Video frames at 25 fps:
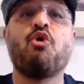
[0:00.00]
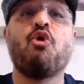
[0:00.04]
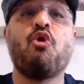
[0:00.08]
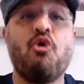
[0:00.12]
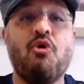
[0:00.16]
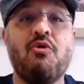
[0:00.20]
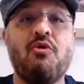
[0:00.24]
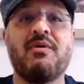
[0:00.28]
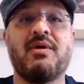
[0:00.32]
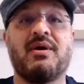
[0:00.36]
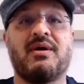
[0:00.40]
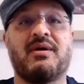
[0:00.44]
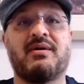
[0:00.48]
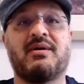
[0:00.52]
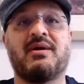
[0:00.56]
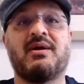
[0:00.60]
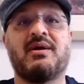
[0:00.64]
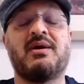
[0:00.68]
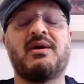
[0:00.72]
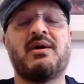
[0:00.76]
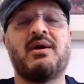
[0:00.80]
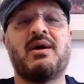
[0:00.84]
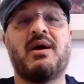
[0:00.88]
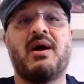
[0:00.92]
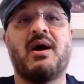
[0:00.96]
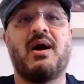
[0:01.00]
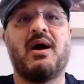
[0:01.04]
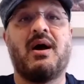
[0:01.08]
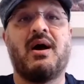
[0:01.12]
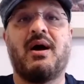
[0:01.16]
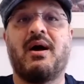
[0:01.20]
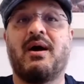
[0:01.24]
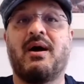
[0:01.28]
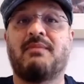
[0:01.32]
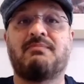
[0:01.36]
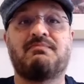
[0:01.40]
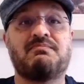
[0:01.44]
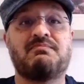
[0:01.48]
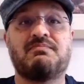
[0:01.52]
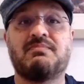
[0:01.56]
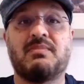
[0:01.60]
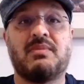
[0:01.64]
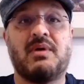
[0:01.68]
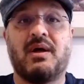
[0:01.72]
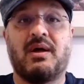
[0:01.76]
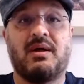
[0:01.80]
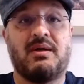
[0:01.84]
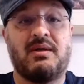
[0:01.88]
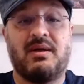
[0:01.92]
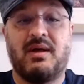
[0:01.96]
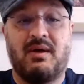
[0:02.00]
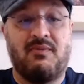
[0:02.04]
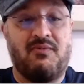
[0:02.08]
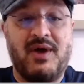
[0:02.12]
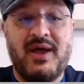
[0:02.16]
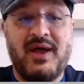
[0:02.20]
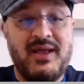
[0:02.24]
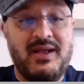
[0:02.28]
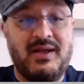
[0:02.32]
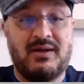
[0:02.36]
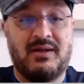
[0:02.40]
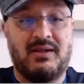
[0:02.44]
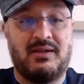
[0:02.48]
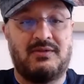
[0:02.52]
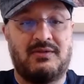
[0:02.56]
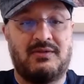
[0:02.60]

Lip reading: over a vehicle.